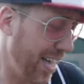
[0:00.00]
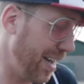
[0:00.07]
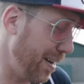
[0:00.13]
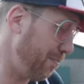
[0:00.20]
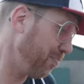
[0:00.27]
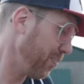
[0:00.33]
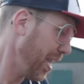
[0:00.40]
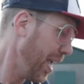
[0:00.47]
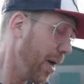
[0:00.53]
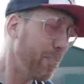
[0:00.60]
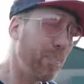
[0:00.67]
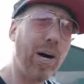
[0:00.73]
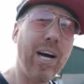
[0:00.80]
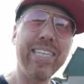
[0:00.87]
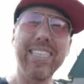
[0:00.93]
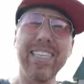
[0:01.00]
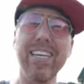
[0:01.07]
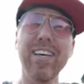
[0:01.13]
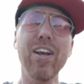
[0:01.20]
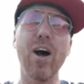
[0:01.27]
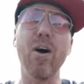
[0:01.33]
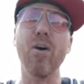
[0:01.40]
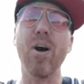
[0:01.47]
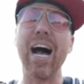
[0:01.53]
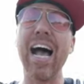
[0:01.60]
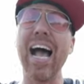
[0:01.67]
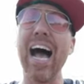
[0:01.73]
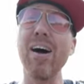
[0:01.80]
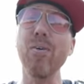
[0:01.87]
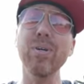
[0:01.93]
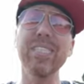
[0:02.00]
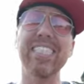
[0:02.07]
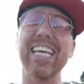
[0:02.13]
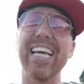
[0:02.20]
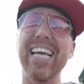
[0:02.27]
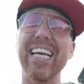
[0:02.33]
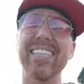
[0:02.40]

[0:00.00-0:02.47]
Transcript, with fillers: Um, but you know, I, I was